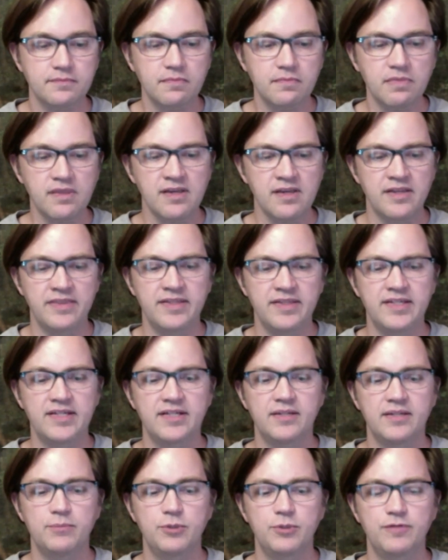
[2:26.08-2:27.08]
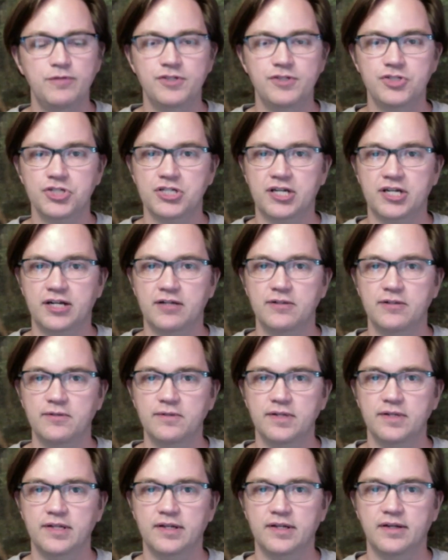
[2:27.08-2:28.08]
and then moved to Chicago
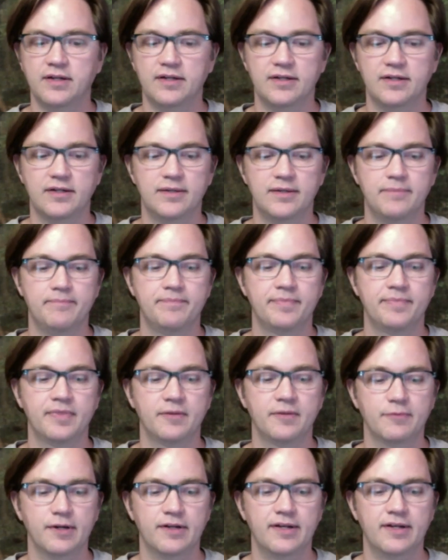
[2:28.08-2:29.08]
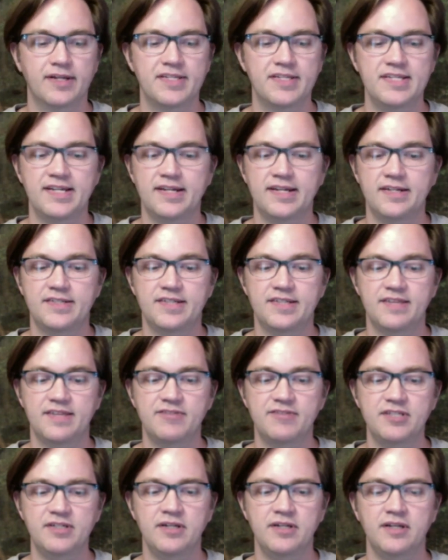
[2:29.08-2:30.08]
in um, around 1997.